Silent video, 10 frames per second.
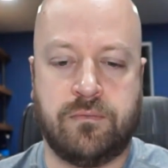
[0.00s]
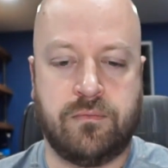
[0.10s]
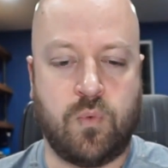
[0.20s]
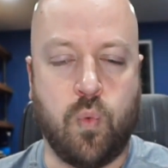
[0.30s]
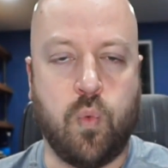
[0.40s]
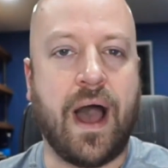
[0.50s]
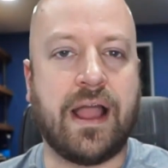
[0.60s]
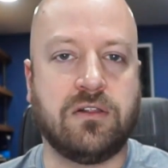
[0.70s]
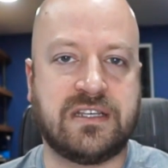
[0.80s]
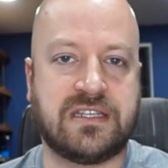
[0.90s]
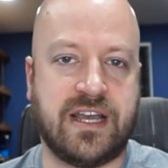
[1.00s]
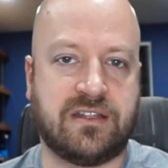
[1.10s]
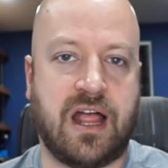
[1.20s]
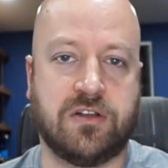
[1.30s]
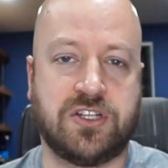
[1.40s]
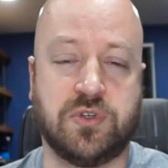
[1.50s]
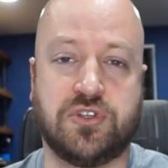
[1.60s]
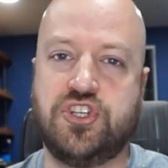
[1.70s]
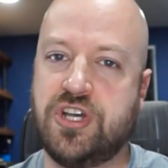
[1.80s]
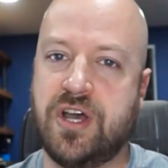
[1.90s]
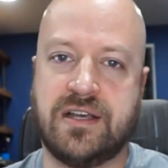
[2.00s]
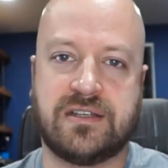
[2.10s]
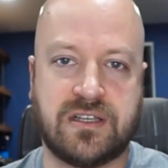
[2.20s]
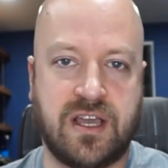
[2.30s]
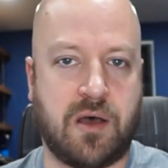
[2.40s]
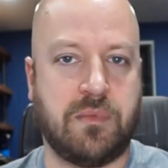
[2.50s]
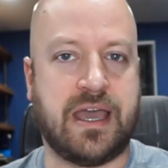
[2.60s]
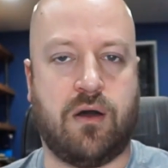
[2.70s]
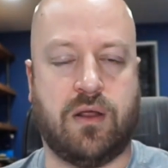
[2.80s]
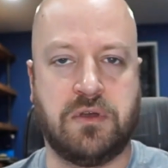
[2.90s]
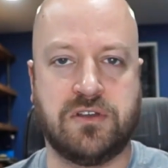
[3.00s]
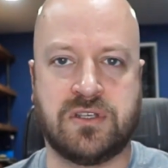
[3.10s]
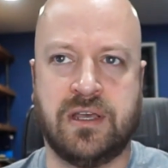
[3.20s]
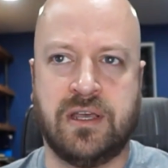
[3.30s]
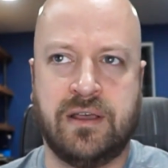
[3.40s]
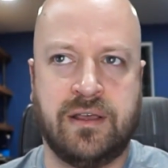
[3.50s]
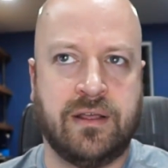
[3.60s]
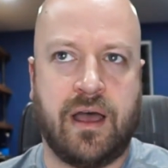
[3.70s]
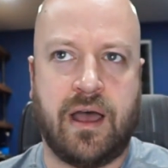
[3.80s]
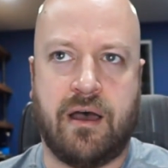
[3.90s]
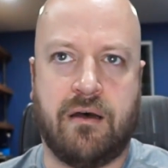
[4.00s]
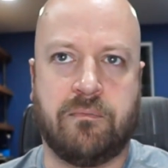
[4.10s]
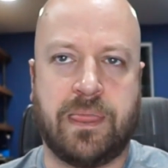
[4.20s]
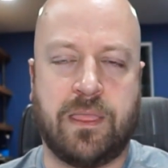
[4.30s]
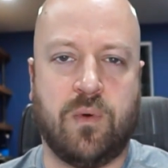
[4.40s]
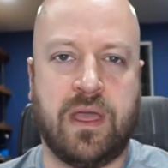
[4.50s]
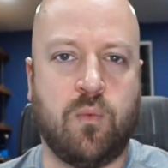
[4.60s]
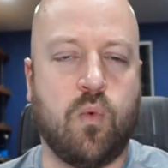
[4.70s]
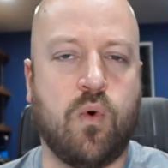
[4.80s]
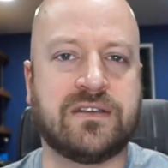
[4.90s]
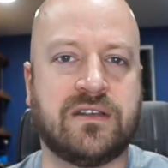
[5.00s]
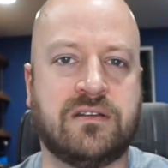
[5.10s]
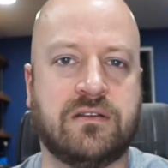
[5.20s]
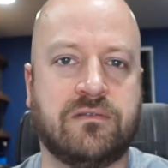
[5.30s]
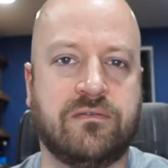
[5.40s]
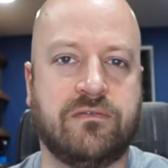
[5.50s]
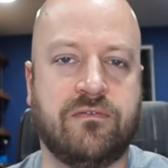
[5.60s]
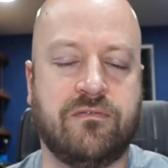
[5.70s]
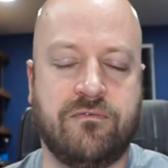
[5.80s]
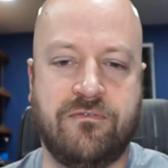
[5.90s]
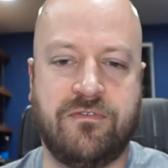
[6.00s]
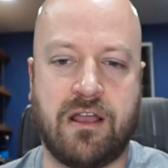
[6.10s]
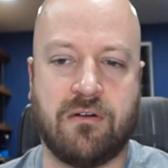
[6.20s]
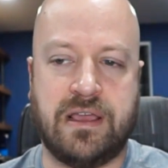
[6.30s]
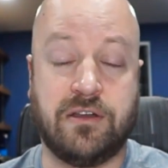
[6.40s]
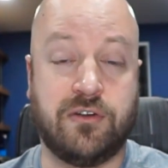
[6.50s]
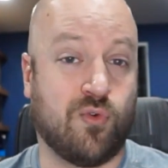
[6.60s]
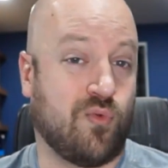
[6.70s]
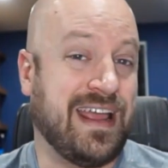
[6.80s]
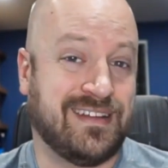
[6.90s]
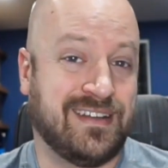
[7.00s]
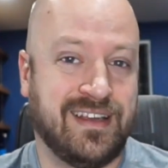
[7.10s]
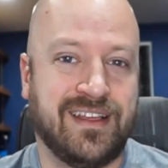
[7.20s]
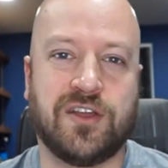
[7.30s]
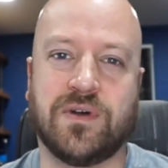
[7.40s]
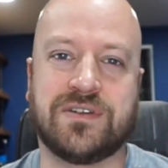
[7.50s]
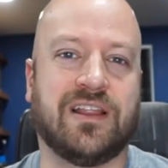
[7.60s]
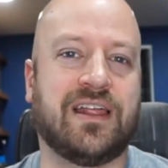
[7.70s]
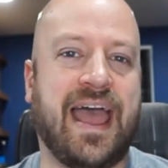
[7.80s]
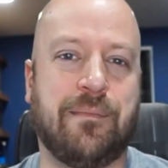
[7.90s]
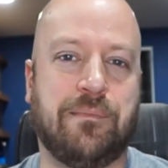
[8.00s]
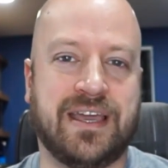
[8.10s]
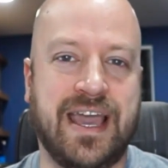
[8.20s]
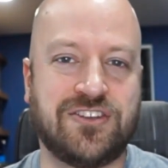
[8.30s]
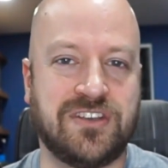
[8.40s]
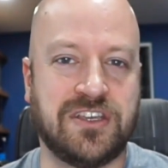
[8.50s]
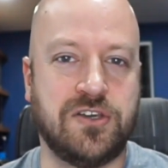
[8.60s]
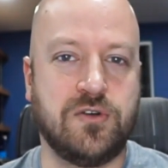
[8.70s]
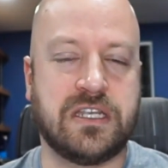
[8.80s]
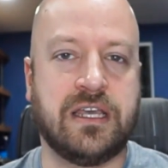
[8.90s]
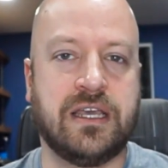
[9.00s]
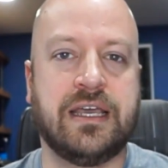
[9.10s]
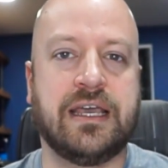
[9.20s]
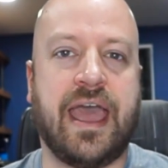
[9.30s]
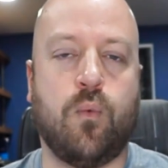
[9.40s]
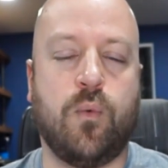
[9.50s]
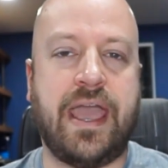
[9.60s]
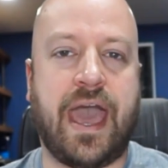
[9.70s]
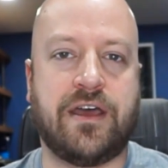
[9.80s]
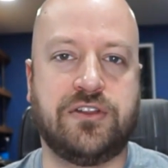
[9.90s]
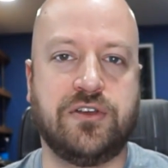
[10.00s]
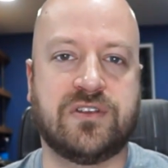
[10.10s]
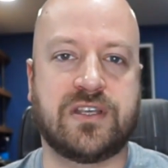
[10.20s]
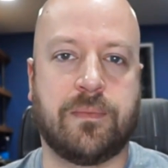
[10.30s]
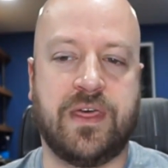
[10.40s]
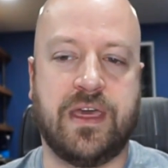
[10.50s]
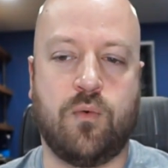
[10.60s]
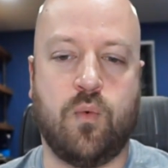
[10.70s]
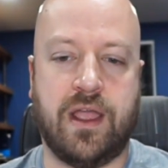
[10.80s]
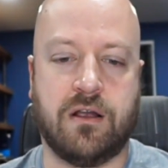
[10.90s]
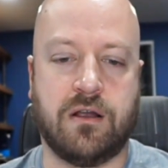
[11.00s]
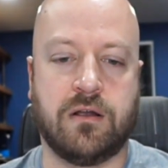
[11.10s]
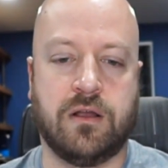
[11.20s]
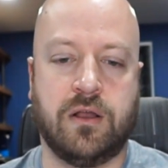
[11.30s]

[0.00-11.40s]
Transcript: wireless technology was just coming out. It wasn't very great. There wasn't a lot of applications that used it, and we had to do something where